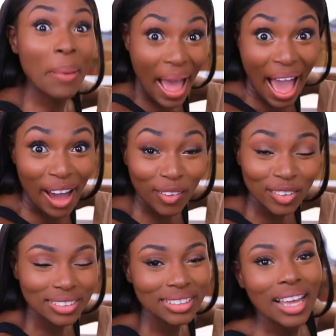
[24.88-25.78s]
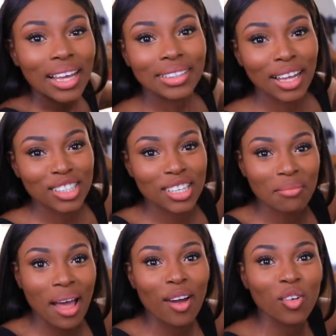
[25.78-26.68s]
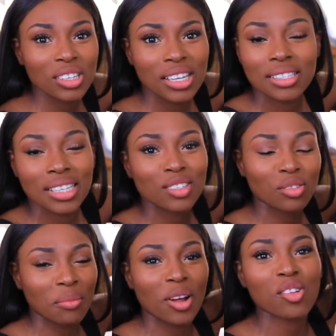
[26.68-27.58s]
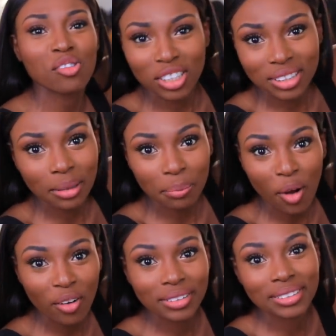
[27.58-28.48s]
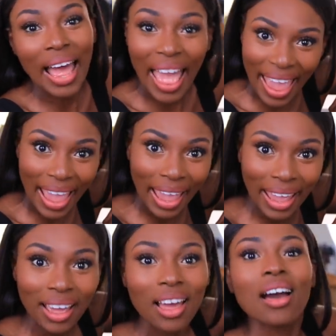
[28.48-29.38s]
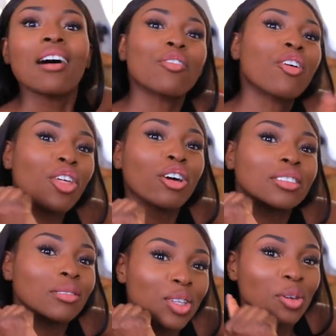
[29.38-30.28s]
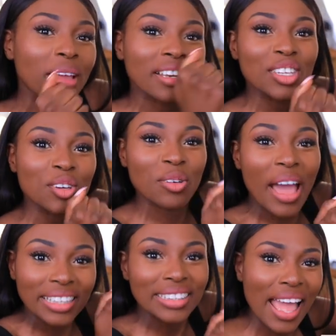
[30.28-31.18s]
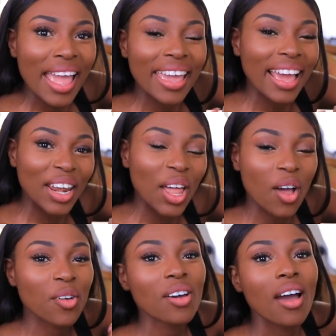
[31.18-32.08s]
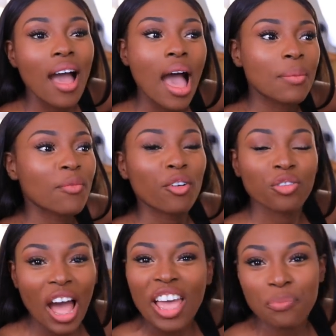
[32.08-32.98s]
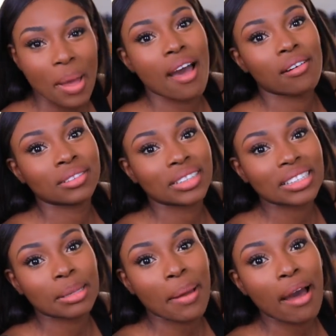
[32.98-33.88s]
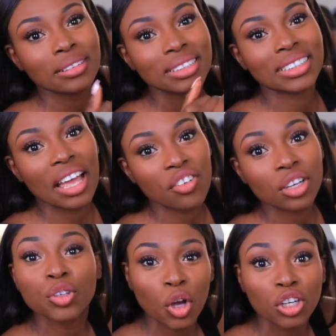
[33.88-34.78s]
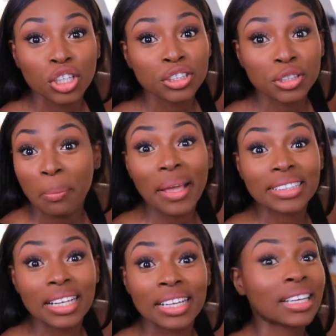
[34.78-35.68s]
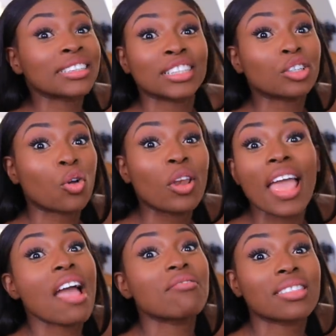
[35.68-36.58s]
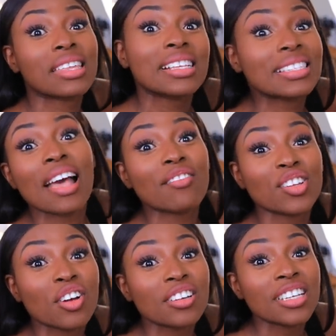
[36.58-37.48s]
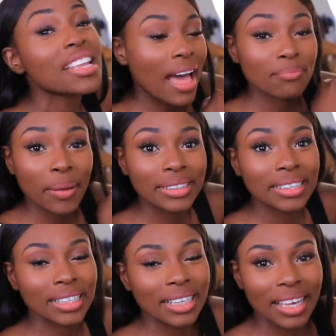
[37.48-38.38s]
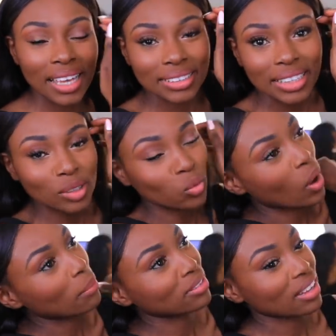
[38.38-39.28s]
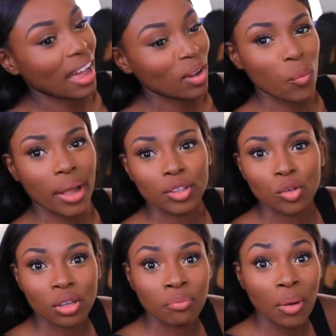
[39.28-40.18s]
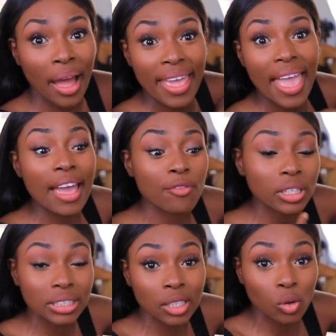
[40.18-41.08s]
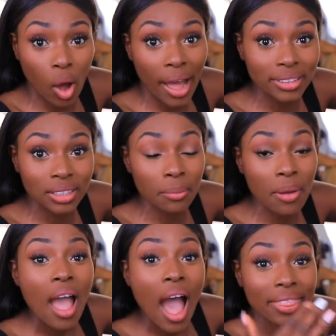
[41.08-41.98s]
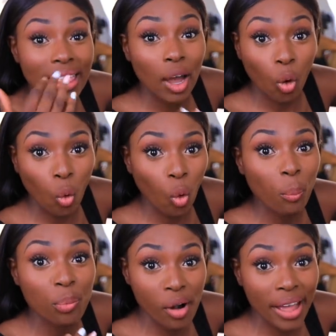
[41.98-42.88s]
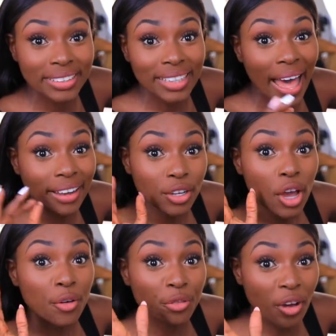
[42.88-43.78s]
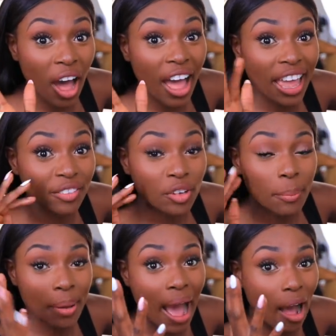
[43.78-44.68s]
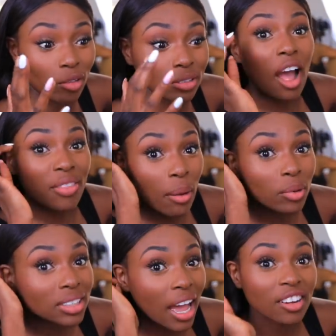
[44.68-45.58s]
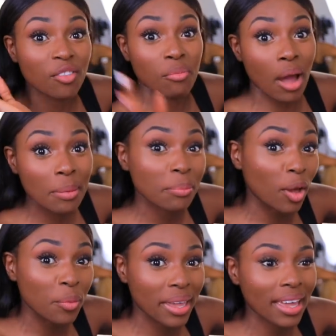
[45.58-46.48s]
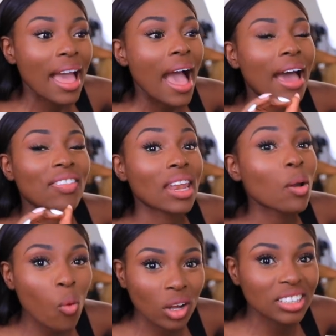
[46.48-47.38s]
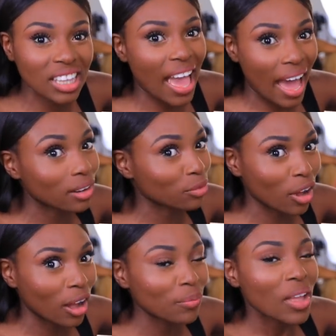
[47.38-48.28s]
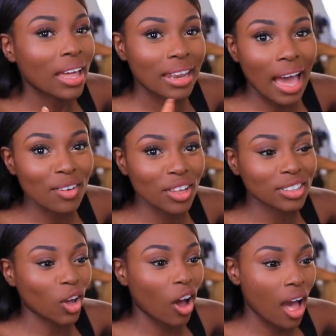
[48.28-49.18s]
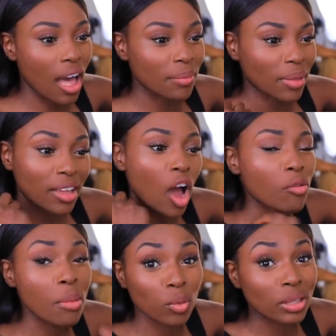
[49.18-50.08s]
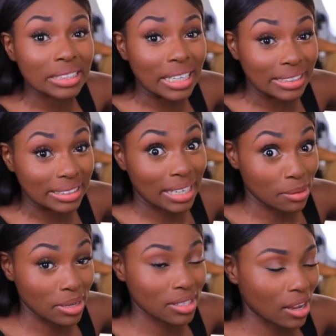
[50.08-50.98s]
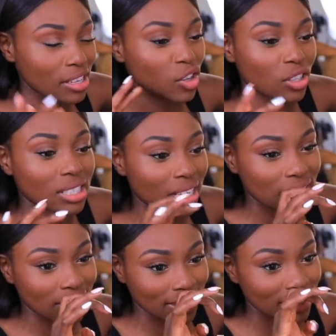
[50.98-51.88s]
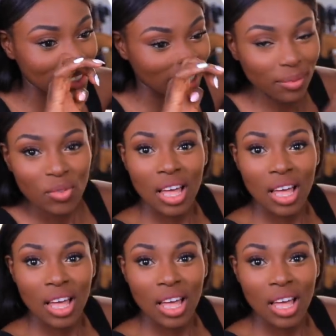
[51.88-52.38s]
Pounds. Now to my audiences from across the pond, hey, for those of you in USA, hello. Um, Five pounds is about $7. So basically, let's just call it everything seven $7. And basically it's this website where you can buy every single item and they're all priced at five pounds. Uh, that was kind of mind blowing. And then I watched the advert and the advert's got, um, I can't remember what this lady's name is. Like, it's got this lady in it and she's like,